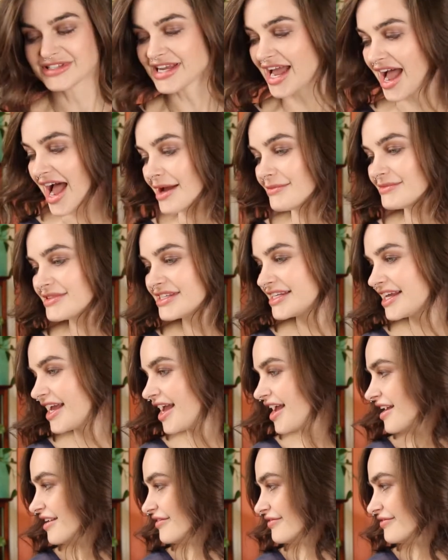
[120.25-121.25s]
time
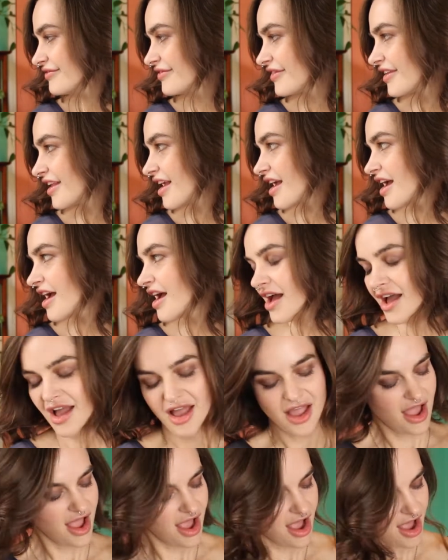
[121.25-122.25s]
today.
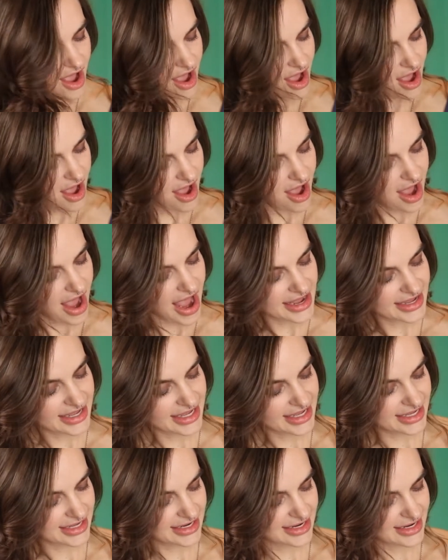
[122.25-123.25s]

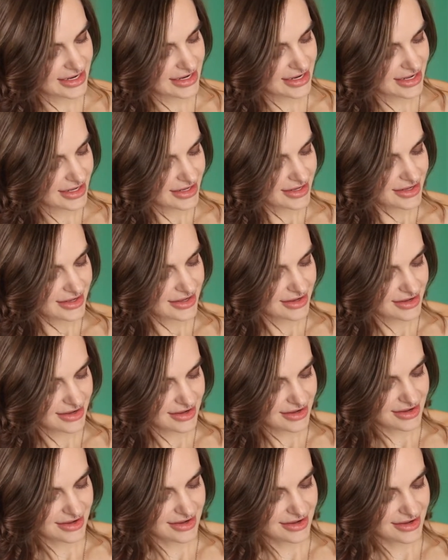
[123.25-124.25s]
I'm
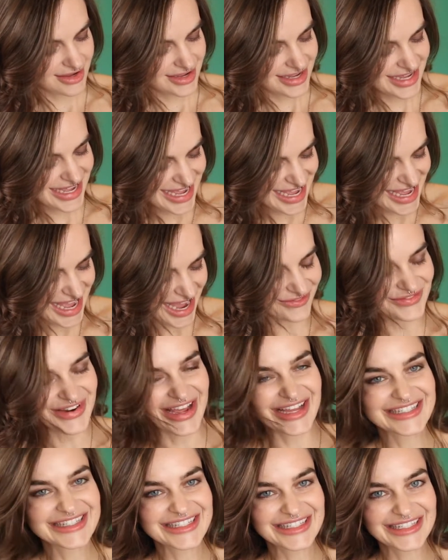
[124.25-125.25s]

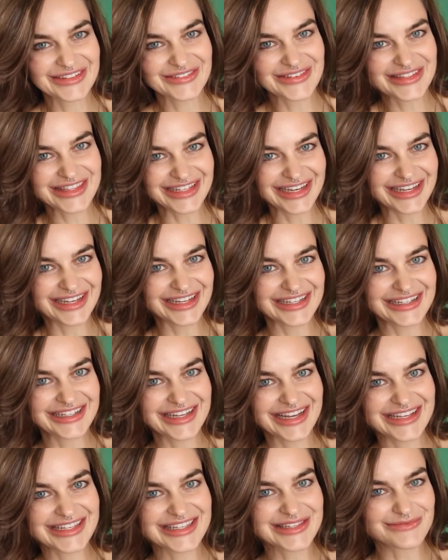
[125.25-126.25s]
not dealing with
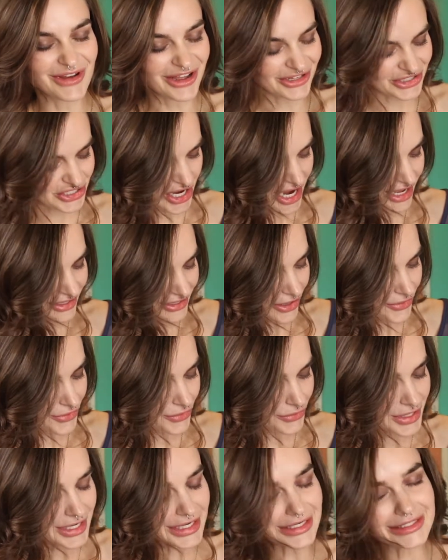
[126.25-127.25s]
a small child,
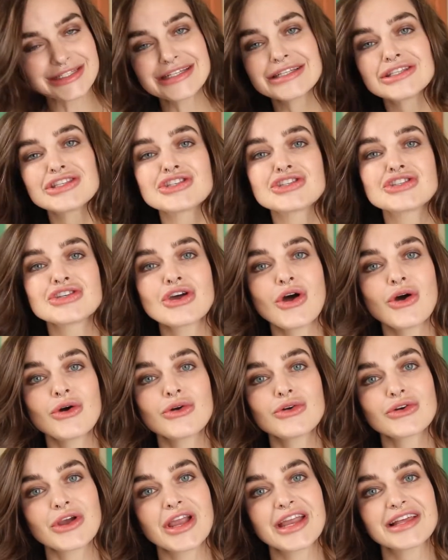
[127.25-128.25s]
although he did
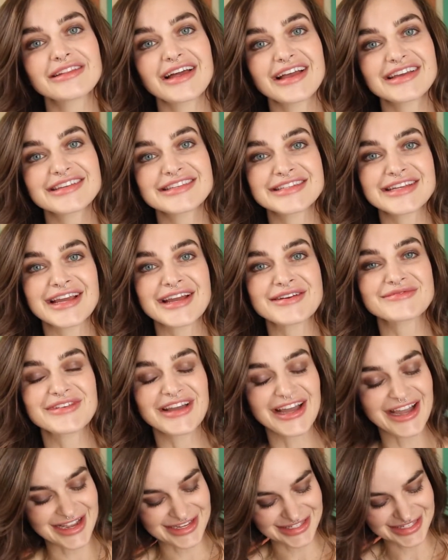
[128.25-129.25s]
so great last time,
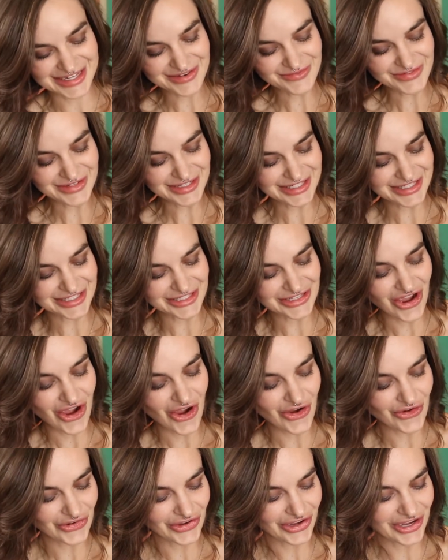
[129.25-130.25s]
guys. He was
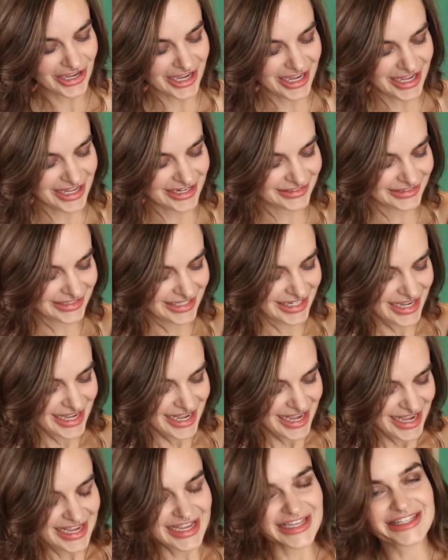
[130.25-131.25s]
so good.
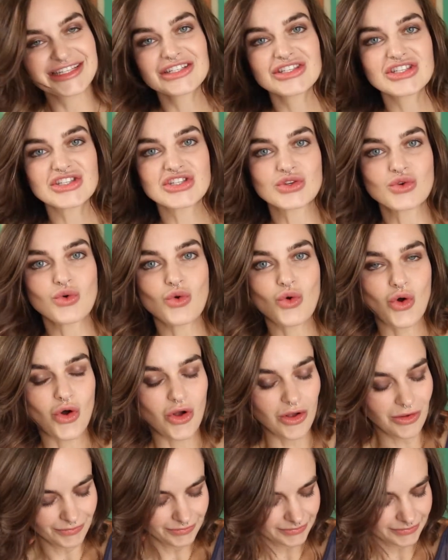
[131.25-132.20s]
He's at school.